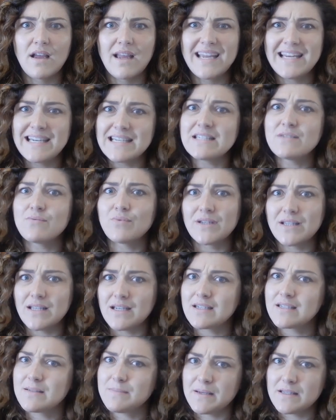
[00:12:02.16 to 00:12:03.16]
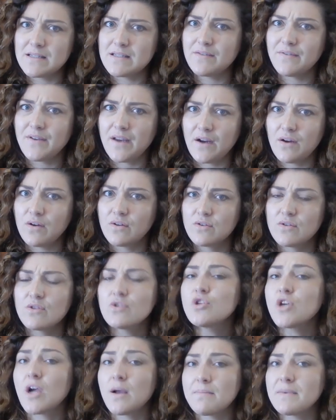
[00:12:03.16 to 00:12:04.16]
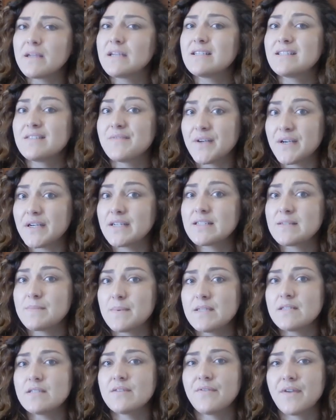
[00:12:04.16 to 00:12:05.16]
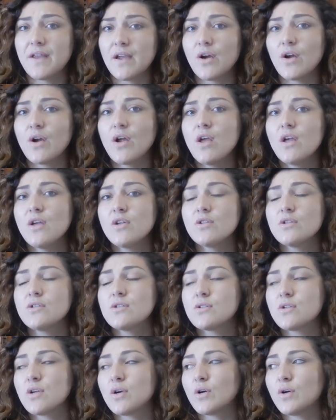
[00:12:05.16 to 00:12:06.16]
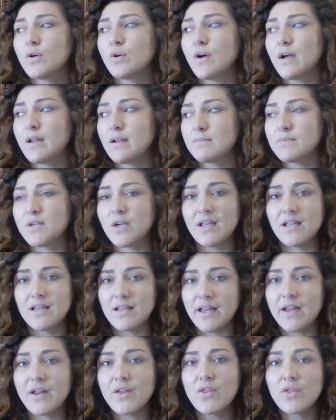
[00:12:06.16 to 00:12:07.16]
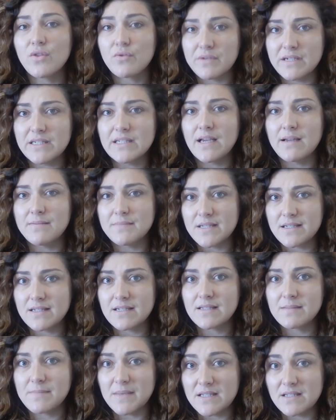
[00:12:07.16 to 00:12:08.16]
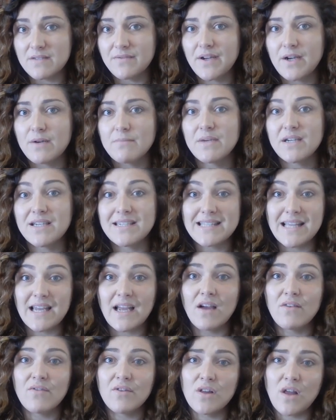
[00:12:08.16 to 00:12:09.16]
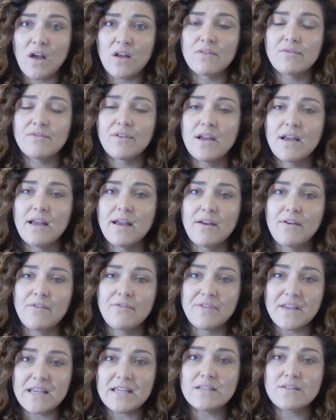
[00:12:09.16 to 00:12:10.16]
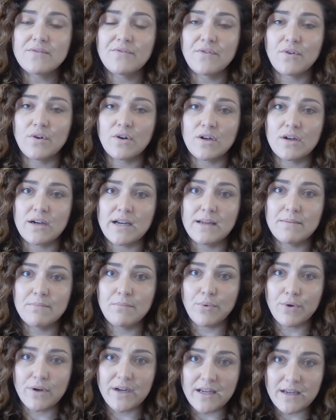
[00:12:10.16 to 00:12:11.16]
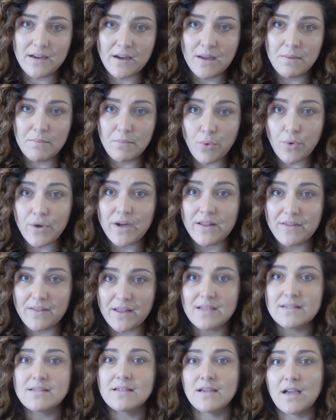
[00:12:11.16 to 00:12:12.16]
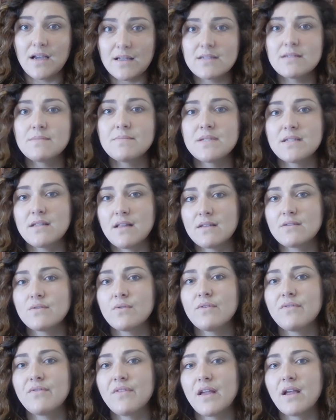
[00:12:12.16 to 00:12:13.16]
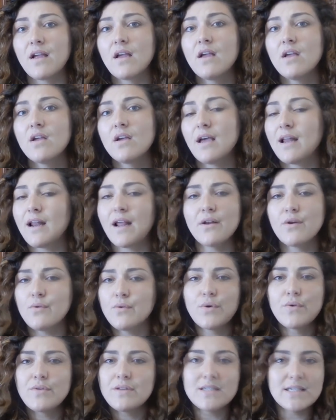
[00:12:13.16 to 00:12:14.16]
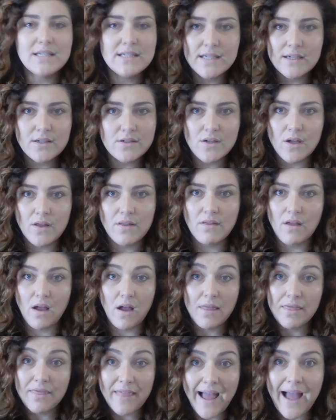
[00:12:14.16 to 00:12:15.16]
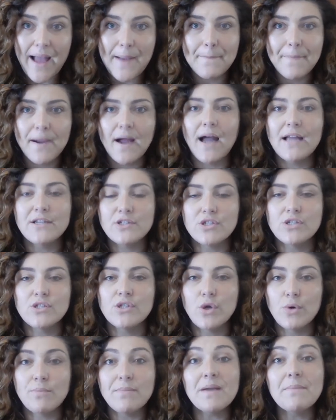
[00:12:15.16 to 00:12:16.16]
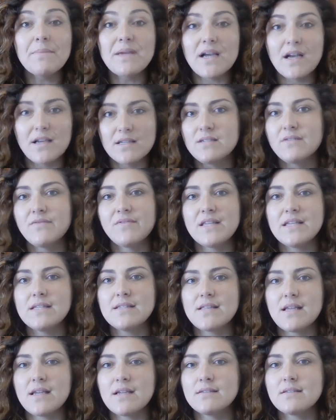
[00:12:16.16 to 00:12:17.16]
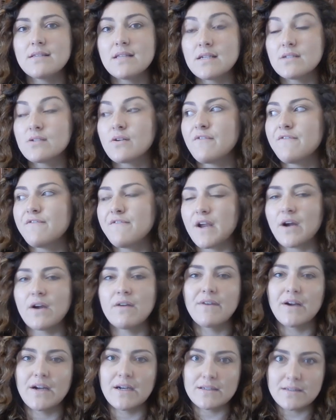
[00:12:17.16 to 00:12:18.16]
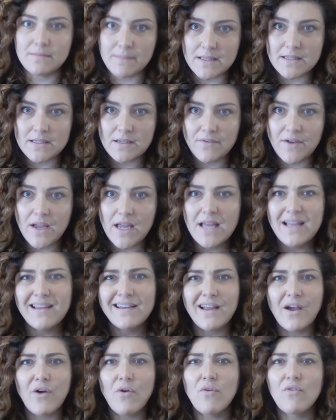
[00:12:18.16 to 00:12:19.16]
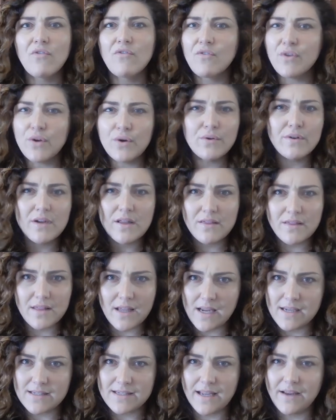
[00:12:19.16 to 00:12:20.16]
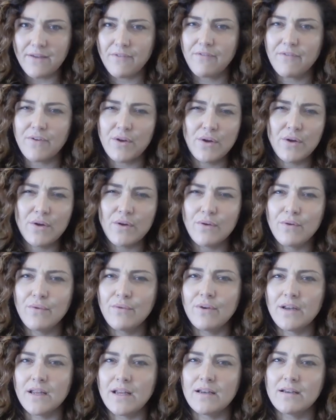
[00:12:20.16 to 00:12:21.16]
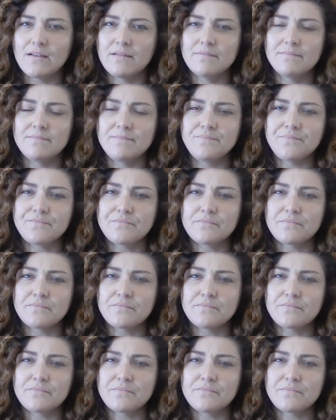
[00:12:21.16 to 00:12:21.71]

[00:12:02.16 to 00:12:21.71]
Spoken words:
it is really expensive here. Shopping is very expensive here. So, and I'm talking like 3 times as expensive here, because they have a lot of fees for importing things and customs and that sort of thing. And I don't know the details on that, but I just know because of these things are very, very expensive. Now, food and things like food and